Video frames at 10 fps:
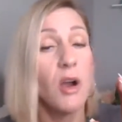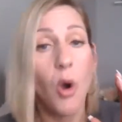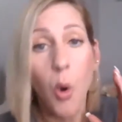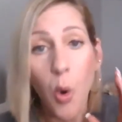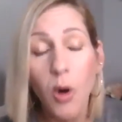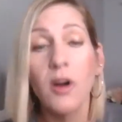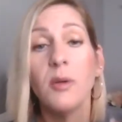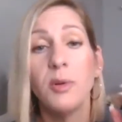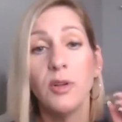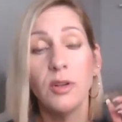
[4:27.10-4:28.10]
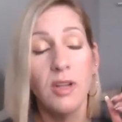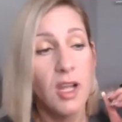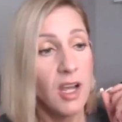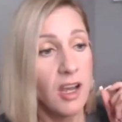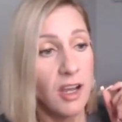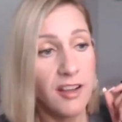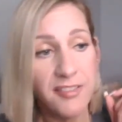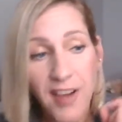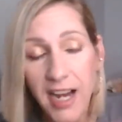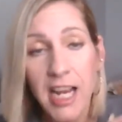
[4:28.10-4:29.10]
horrible
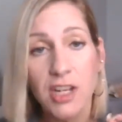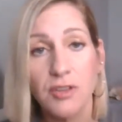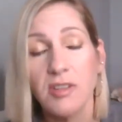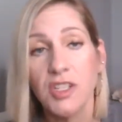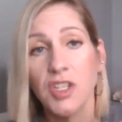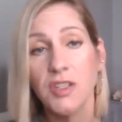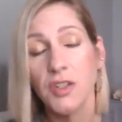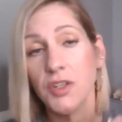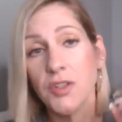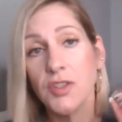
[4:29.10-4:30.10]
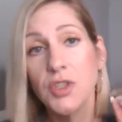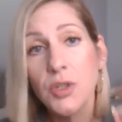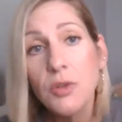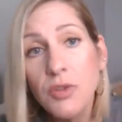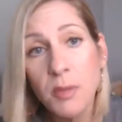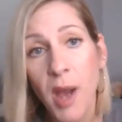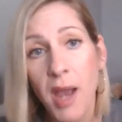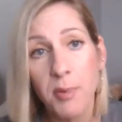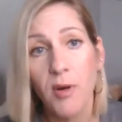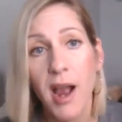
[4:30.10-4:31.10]
financial decisions due to
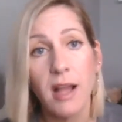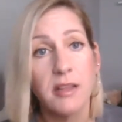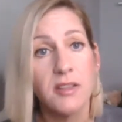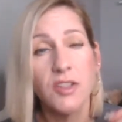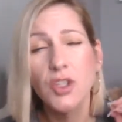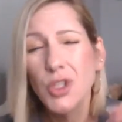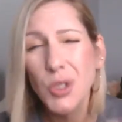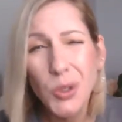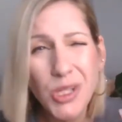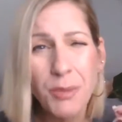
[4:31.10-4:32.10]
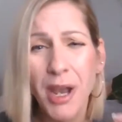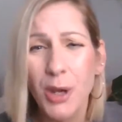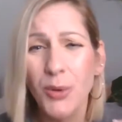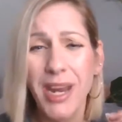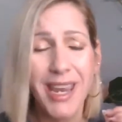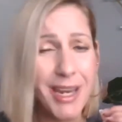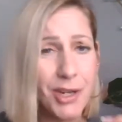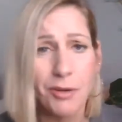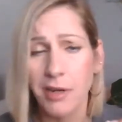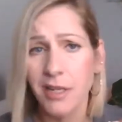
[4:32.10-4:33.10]
my paralysis, due to my own
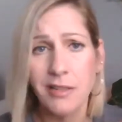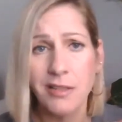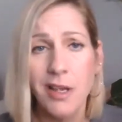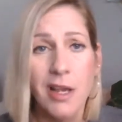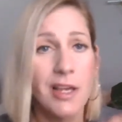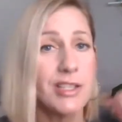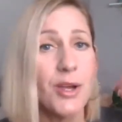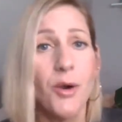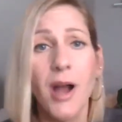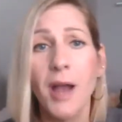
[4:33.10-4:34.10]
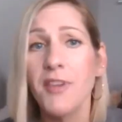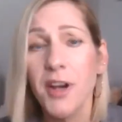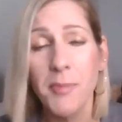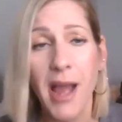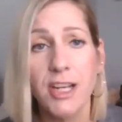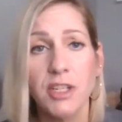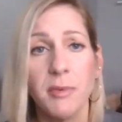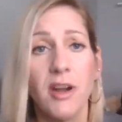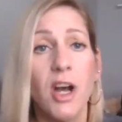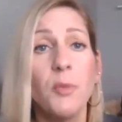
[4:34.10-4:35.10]
ignorance. So I'm very
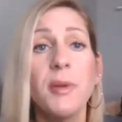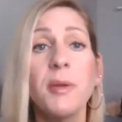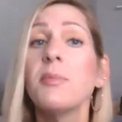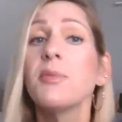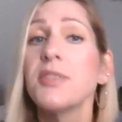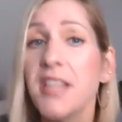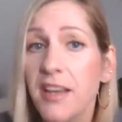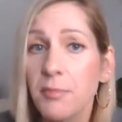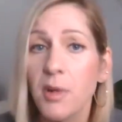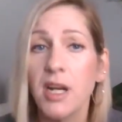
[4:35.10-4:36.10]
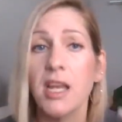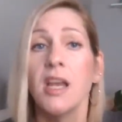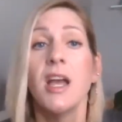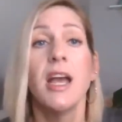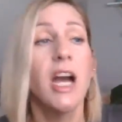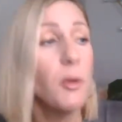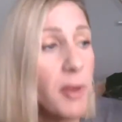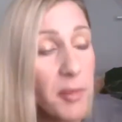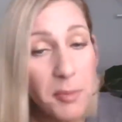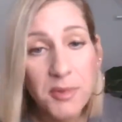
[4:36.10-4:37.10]
passionate about helping people save money,
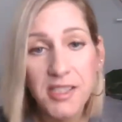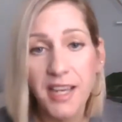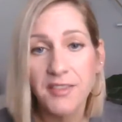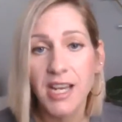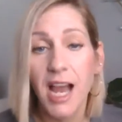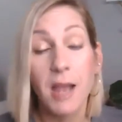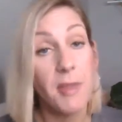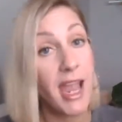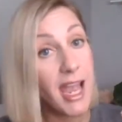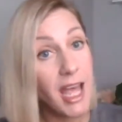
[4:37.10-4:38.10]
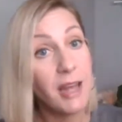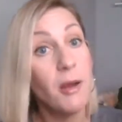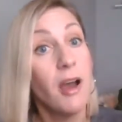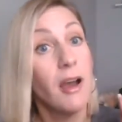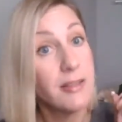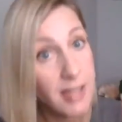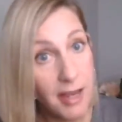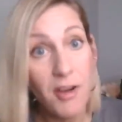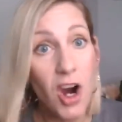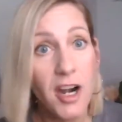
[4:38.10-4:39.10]
helping people save time, and
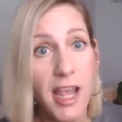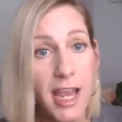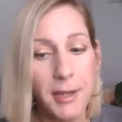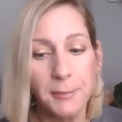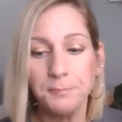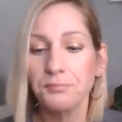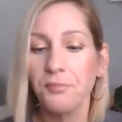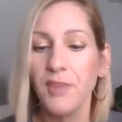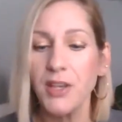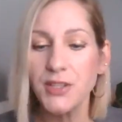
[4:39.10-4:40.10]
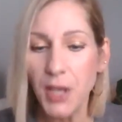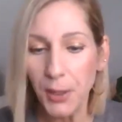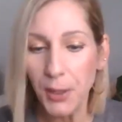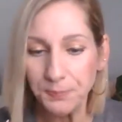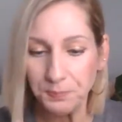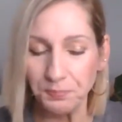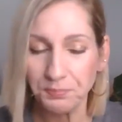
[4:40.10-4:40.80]
save heartache. So